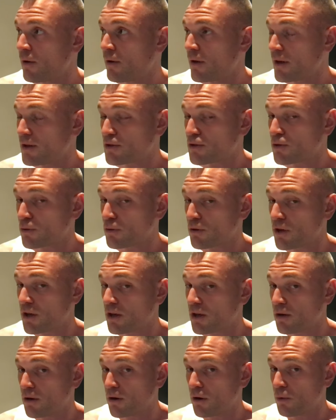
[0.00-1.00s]
And
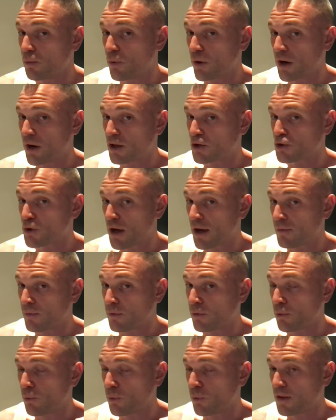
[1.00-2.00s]
certainly, you know, when I
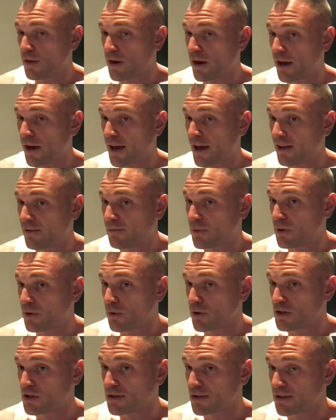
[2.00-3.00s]
travel the way that I have been
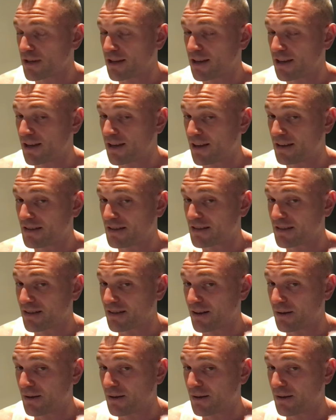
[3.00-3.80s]
recently, it's